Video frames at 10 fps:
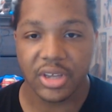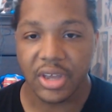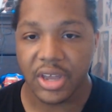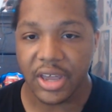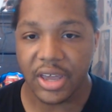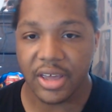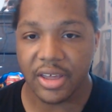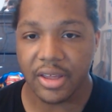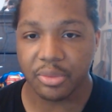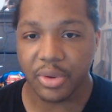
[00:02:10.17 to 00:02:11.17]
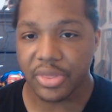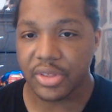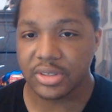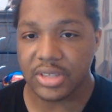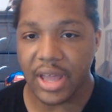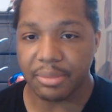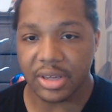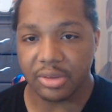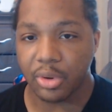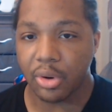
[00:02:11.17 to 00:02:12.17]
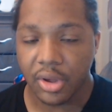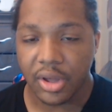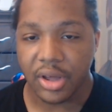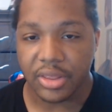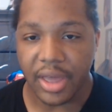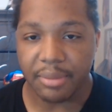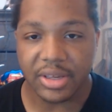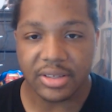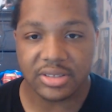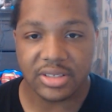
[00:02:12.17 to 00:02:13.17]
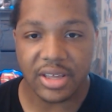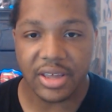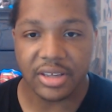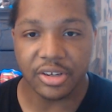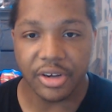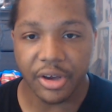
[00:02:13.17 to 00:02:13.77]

And what does that mean? Well, that means that, you know,